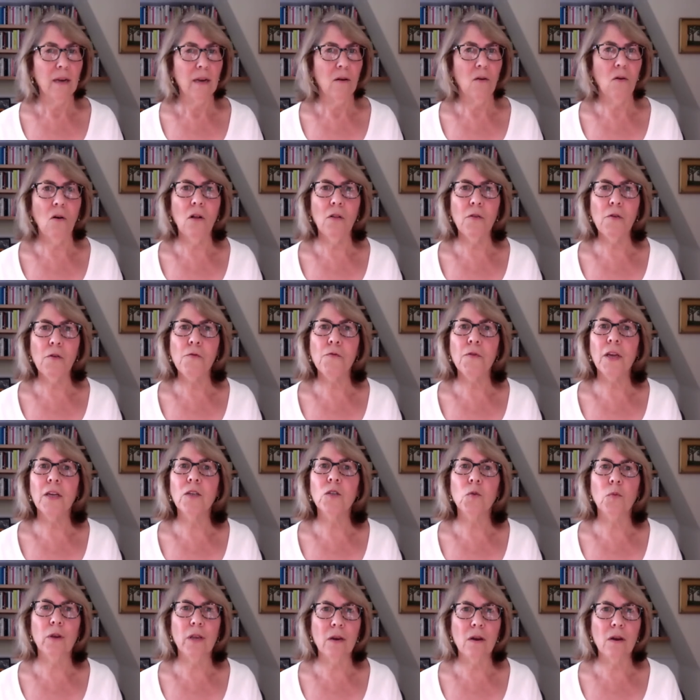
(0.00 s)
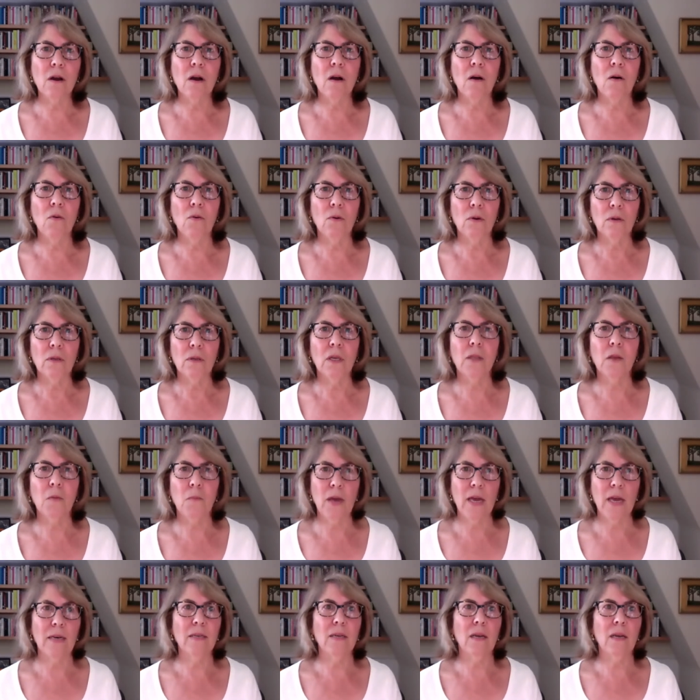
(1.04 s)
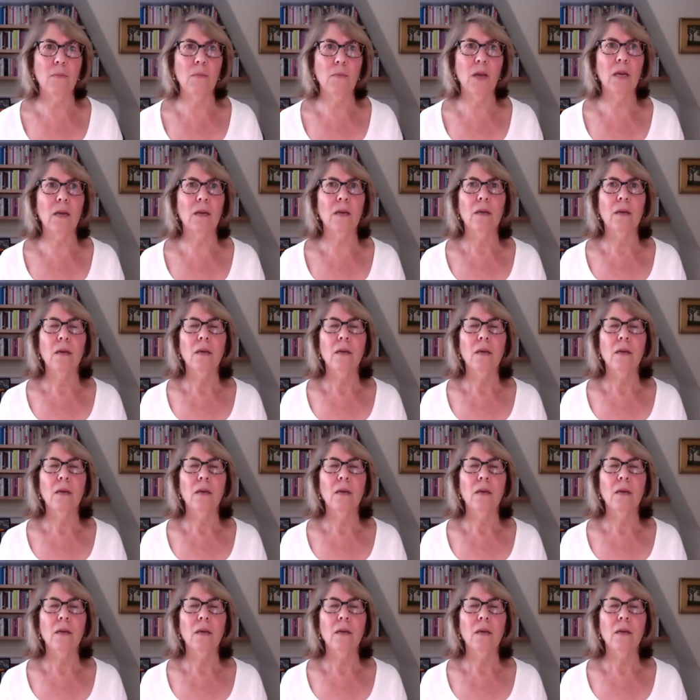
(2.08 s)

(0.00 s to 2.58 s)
All the things we know that the pandemic